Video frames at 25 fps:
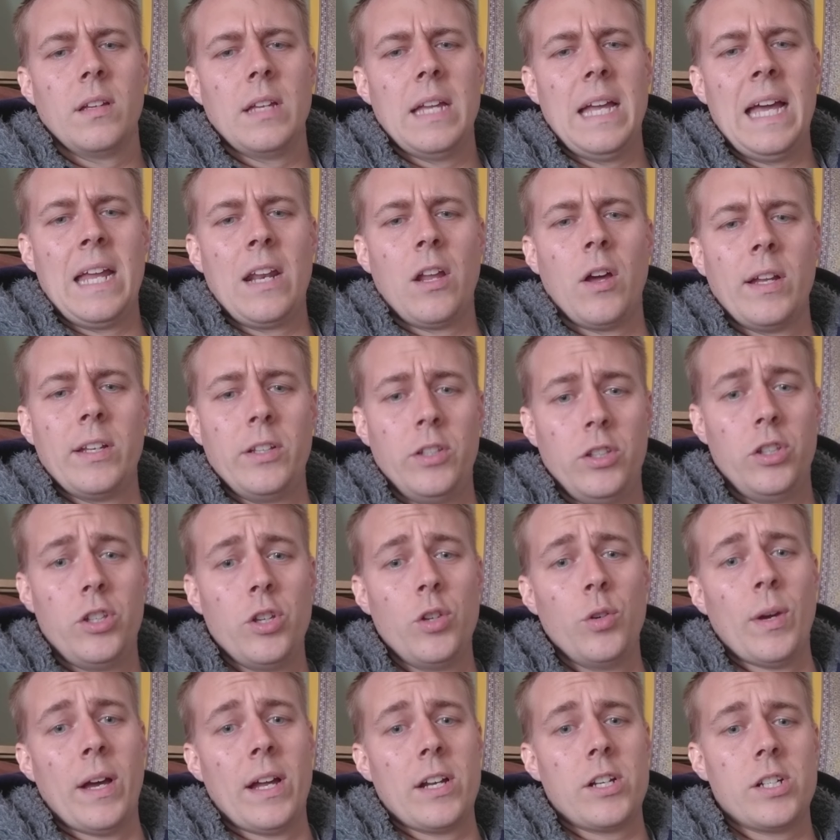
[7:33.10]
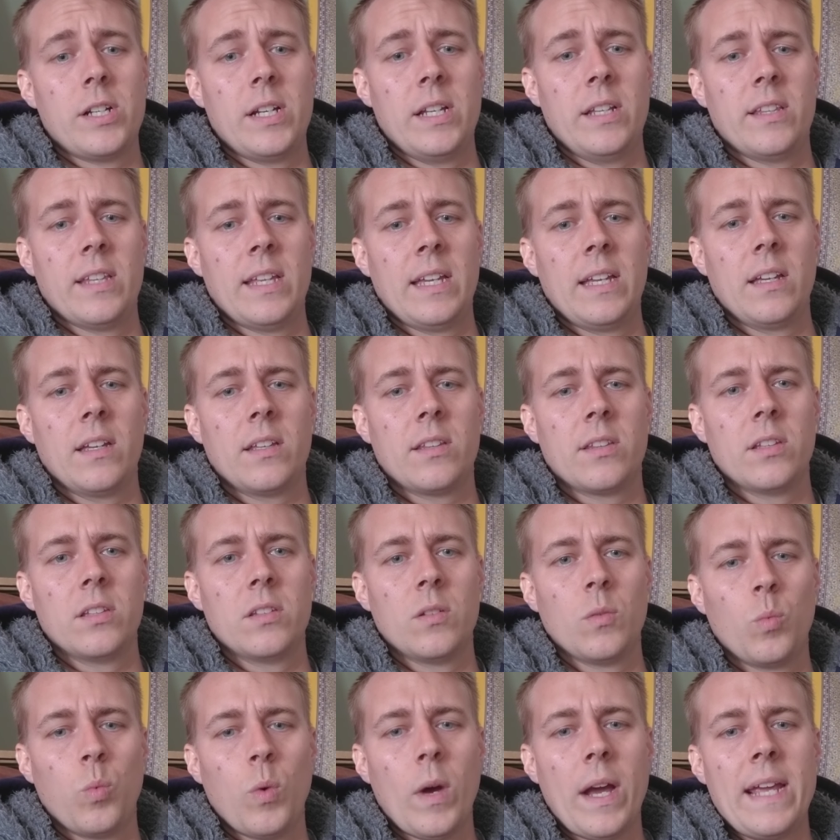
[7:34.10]
And I do actually think that
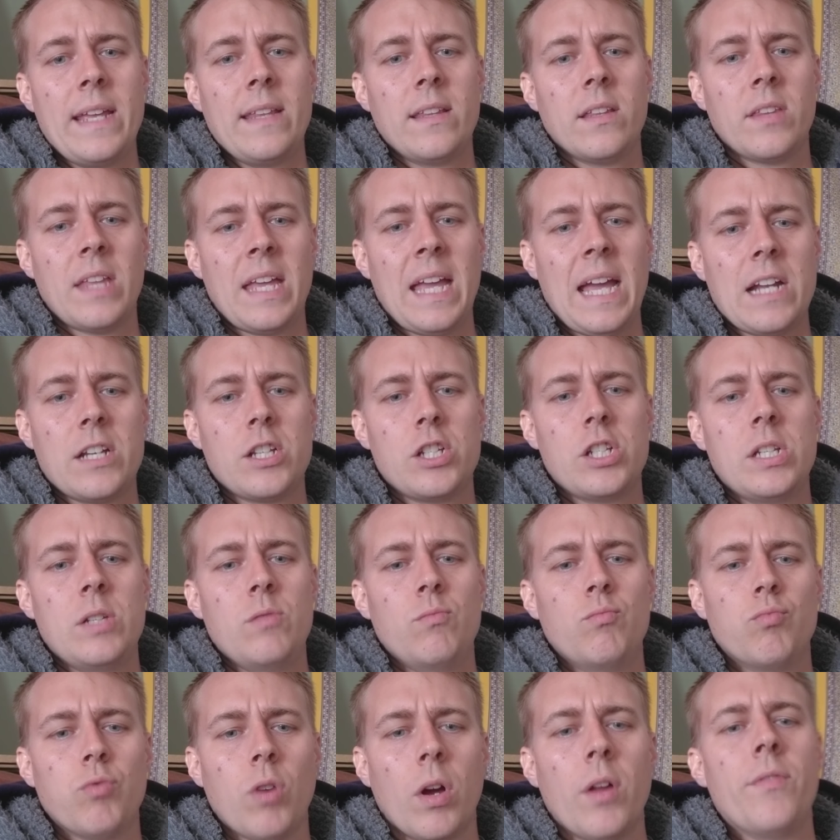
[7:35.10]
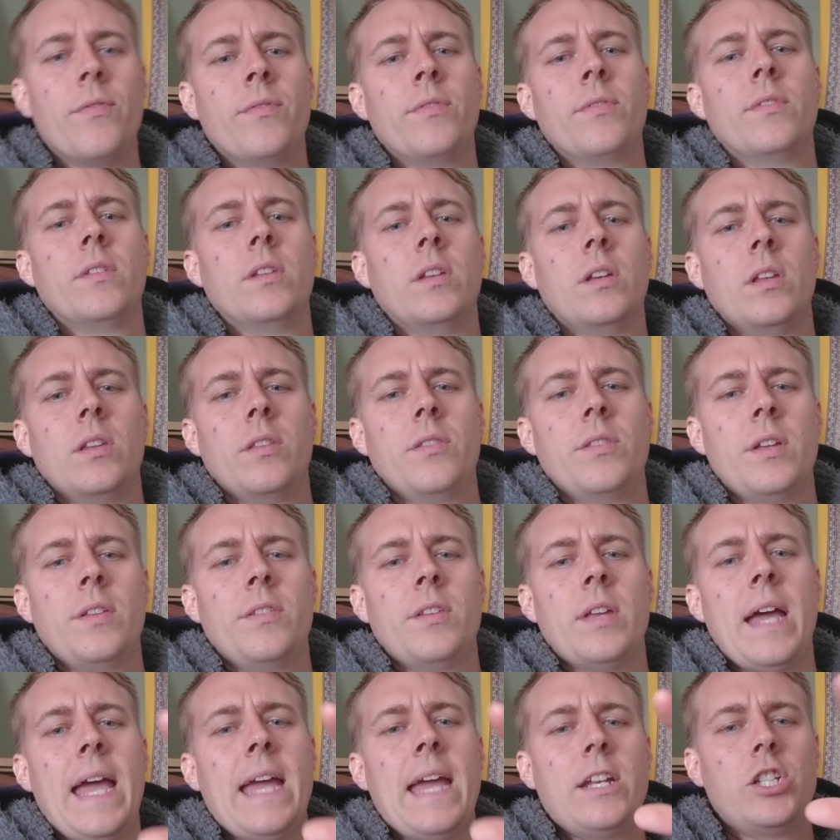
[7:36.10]
the way that they actually run and
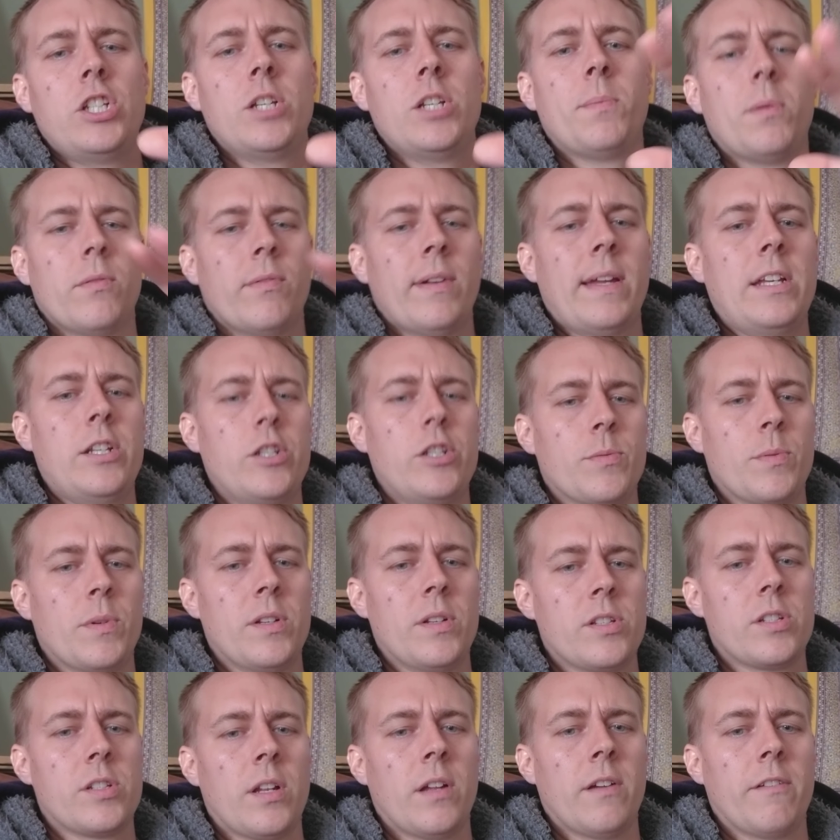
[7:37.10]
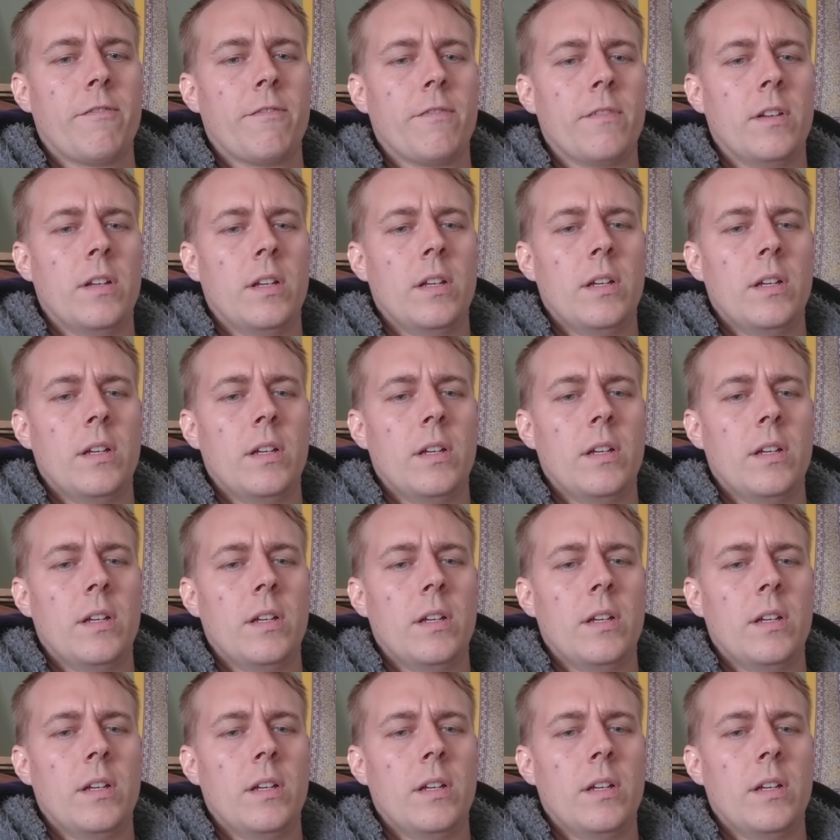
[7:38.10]
the headship arrangement and stuff,